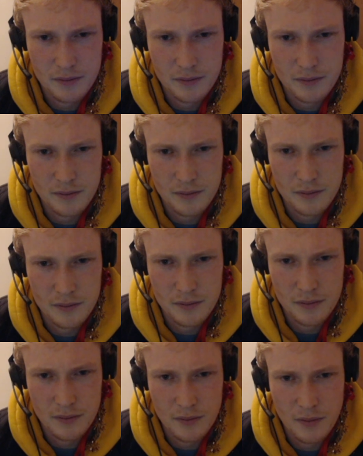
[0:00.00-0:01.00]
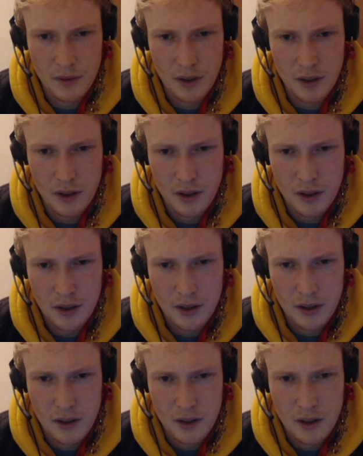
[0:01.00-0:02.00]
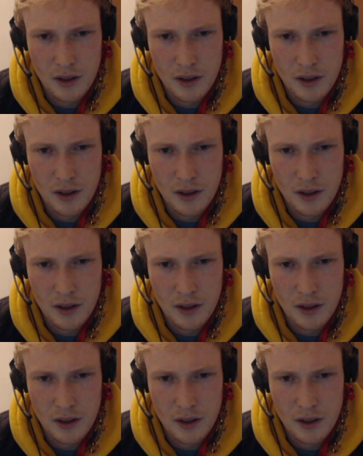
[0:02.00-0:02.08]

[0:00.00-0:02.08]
(silence)